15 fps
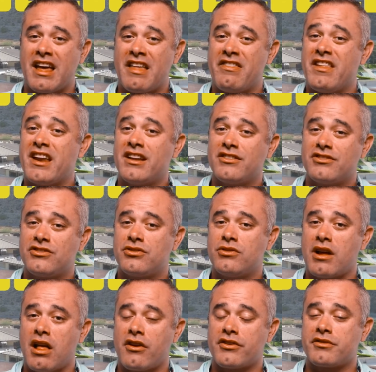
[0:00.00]
and then it's
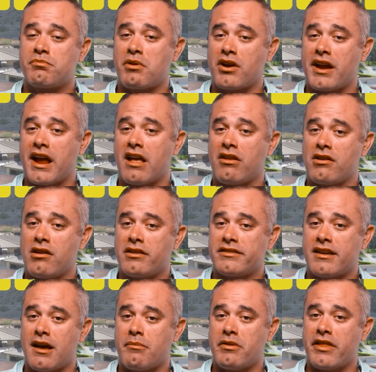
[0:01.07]
$2 per gallon on
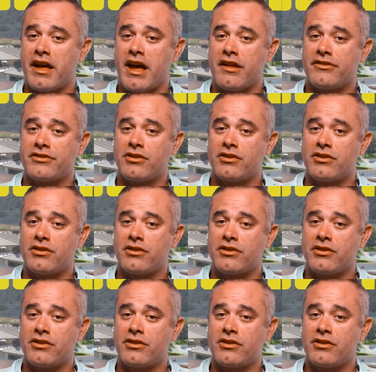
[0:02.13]
top of that.